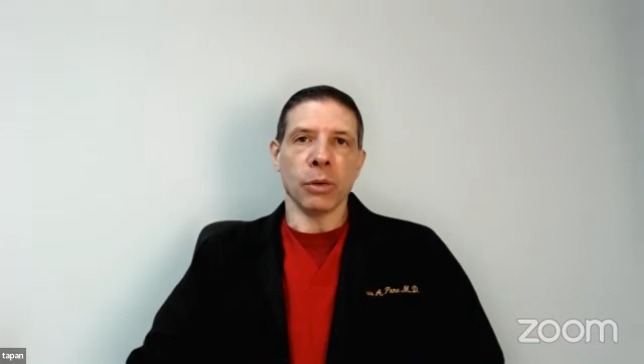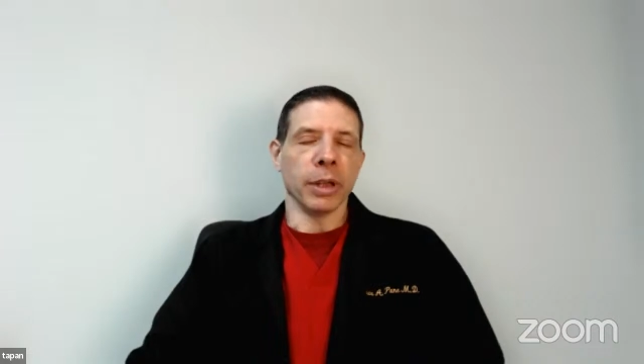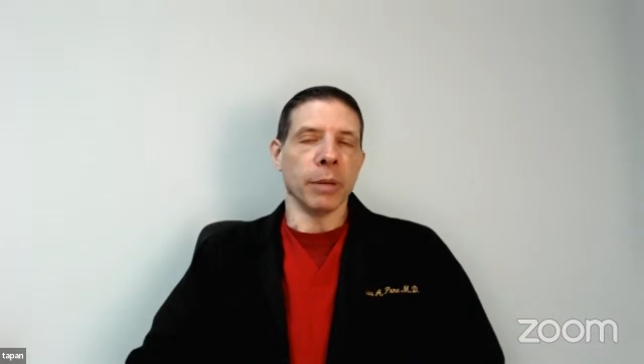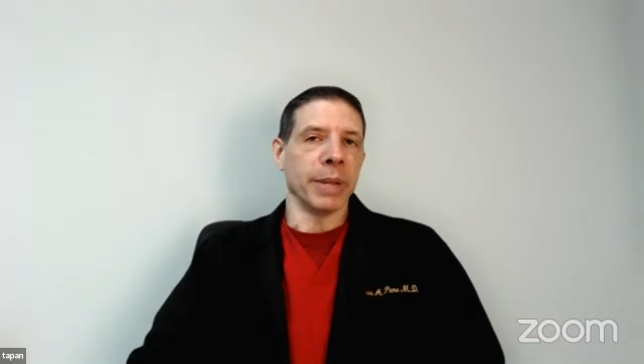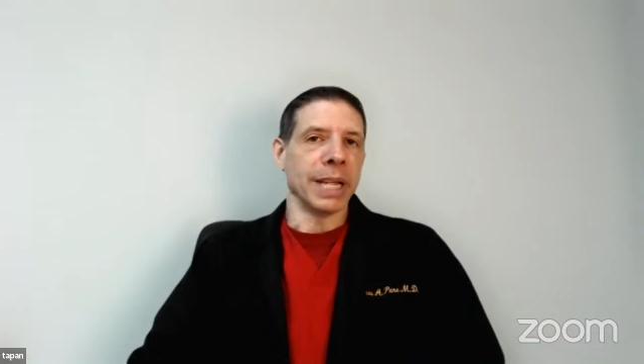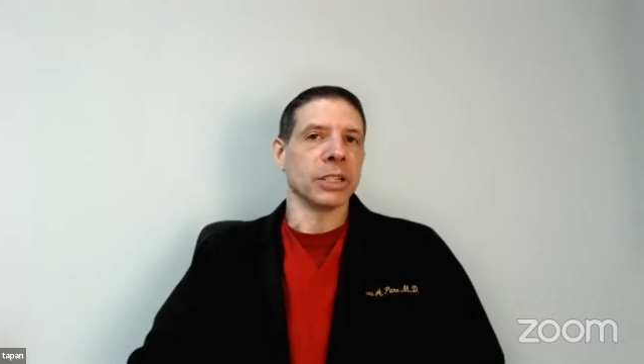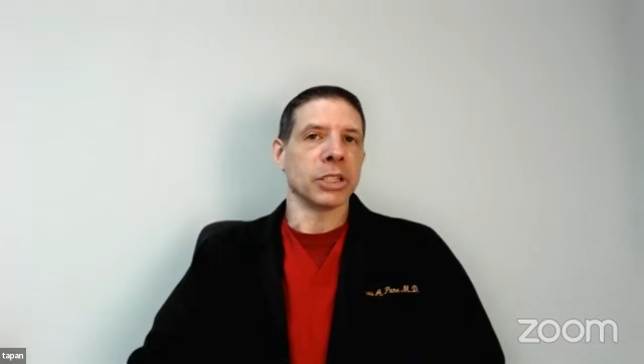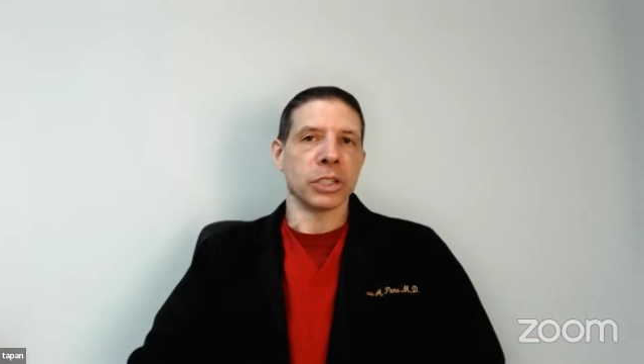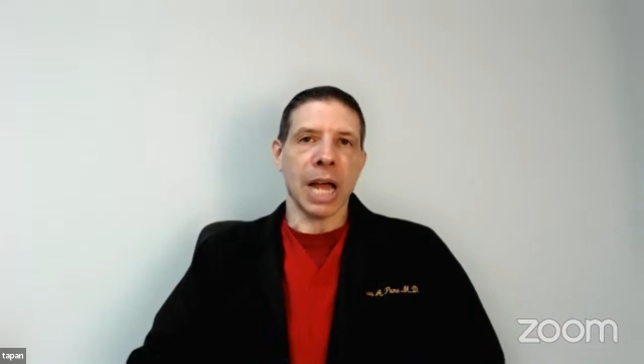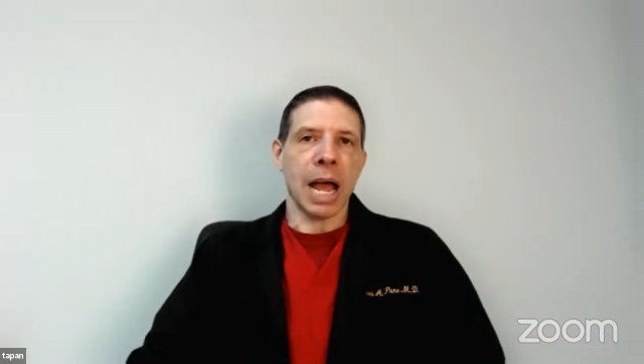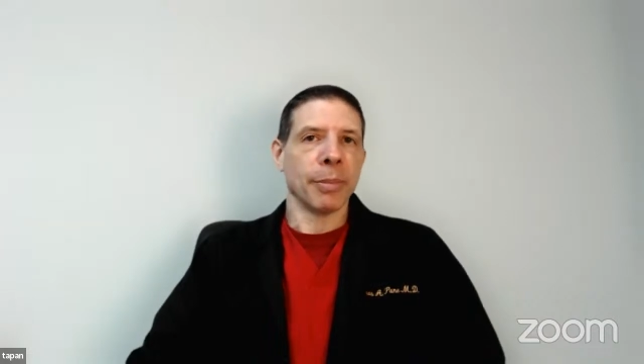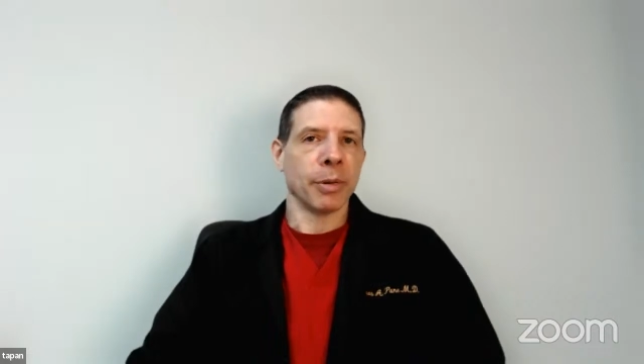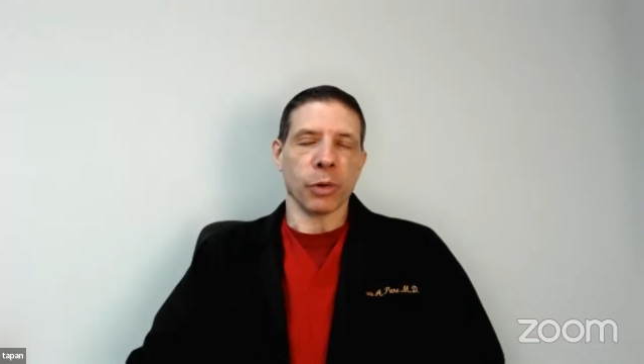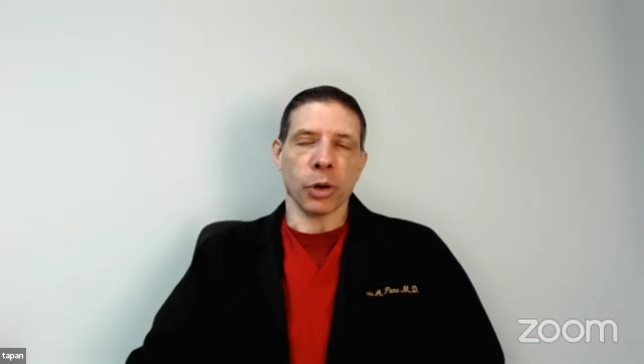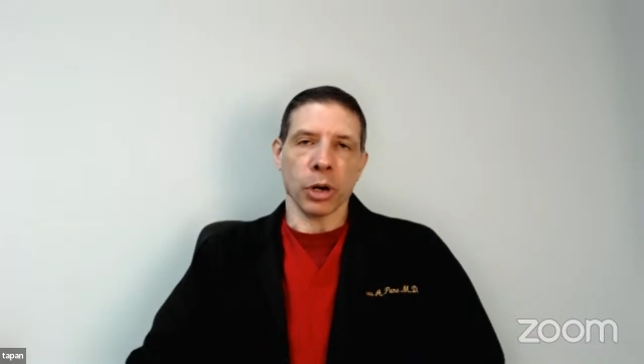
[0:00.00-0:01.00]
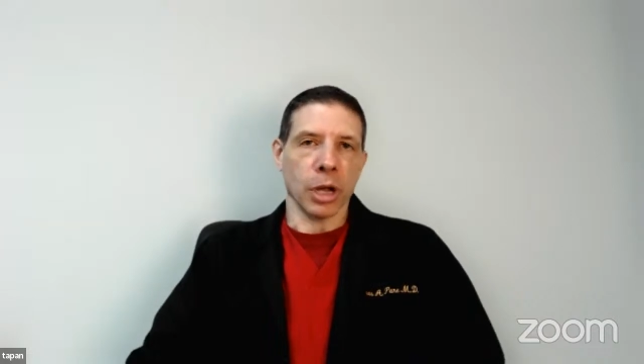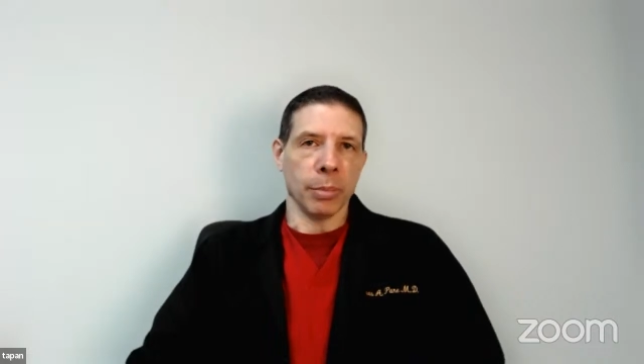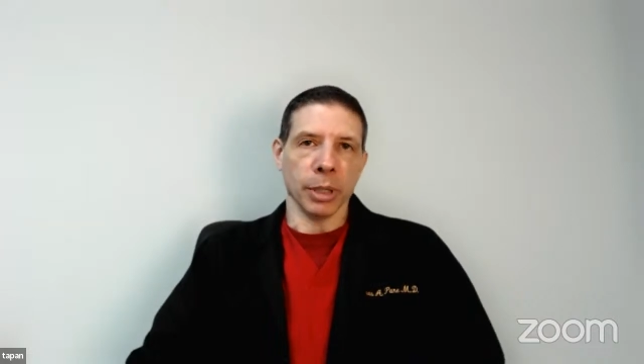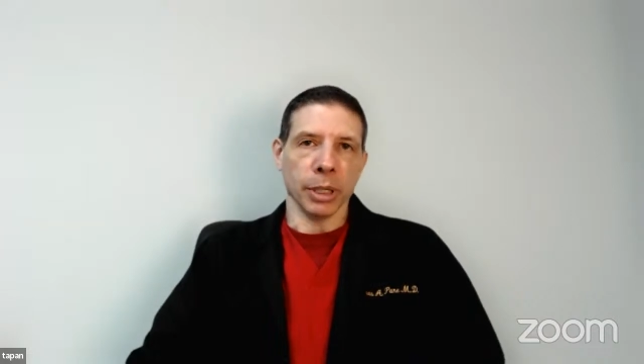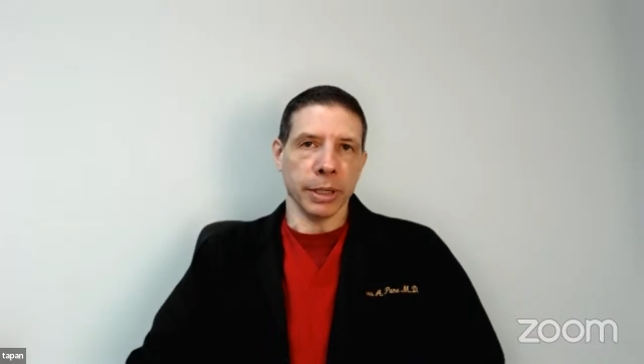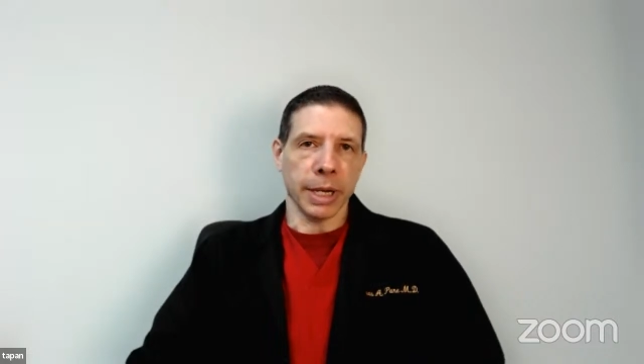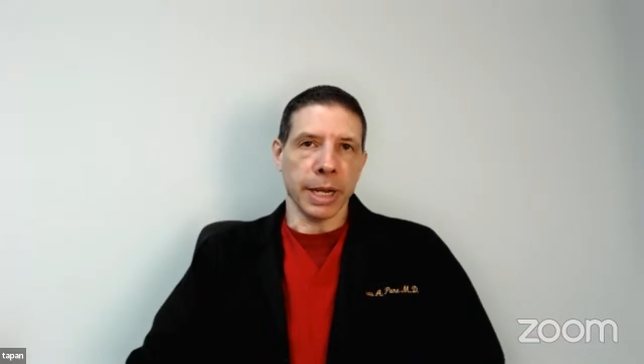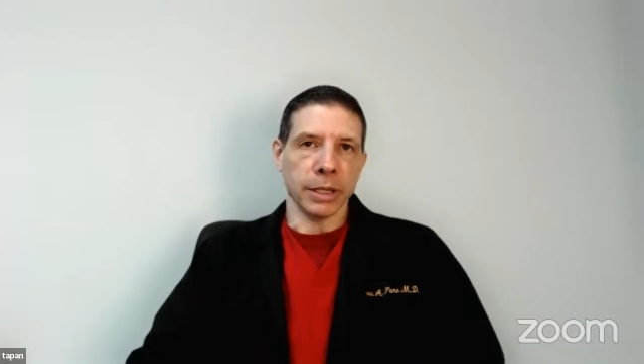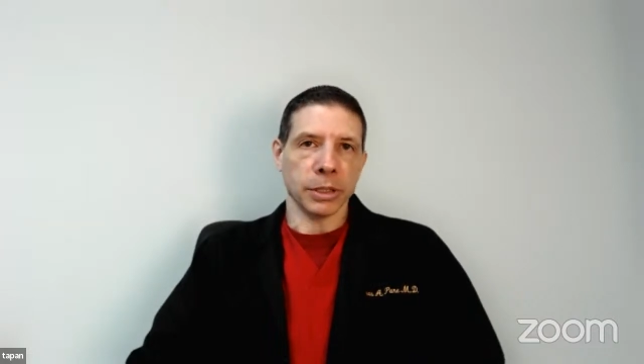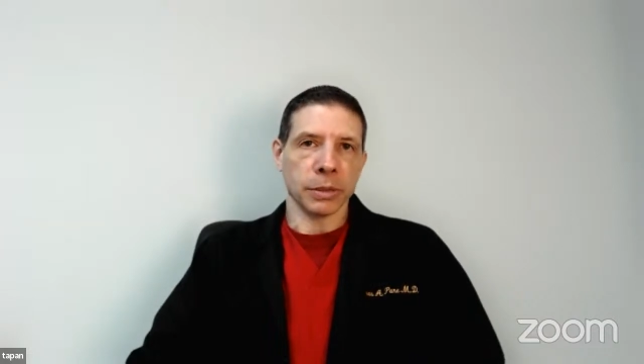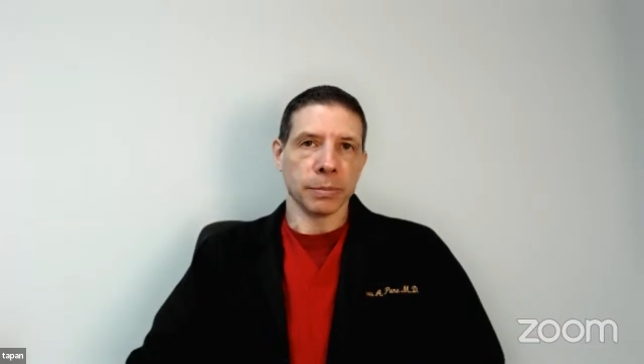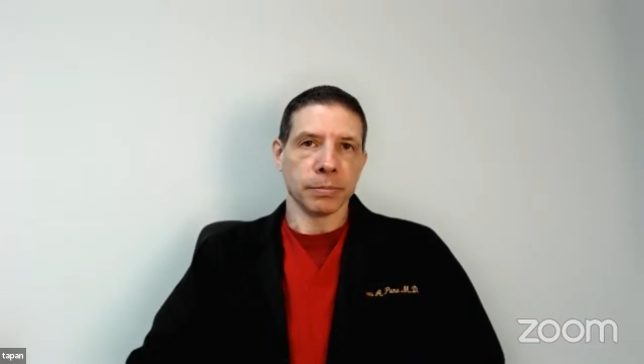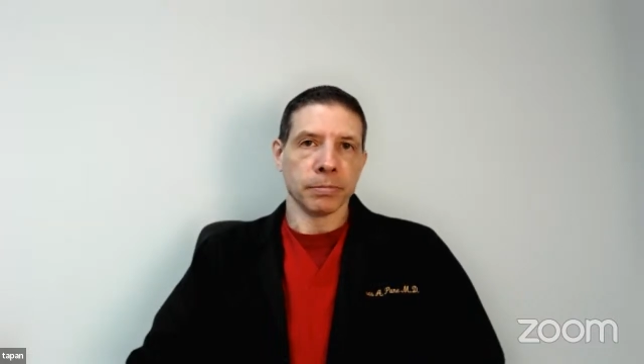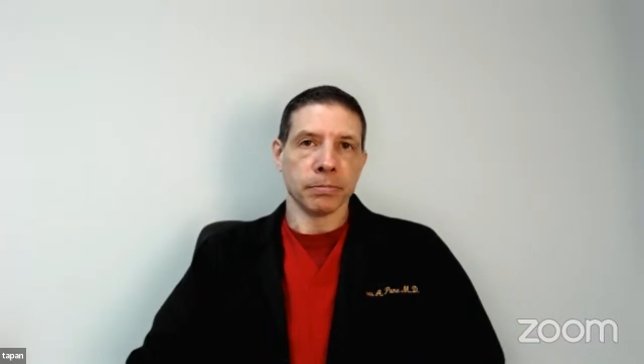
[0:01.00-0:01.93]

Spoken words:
it being stopped for a couple of days.